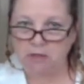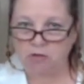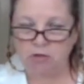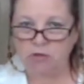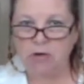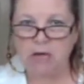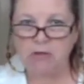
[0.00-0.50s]

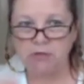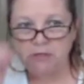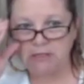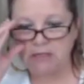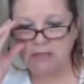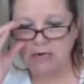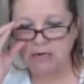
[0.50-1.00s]
They're nothing
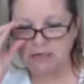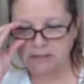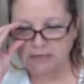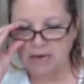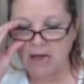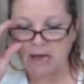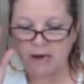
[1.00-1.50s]
to get
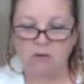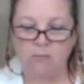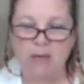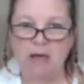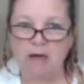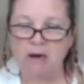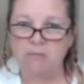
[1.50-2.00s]
excited
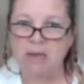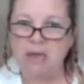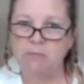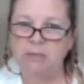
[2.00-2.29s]
about. Amen.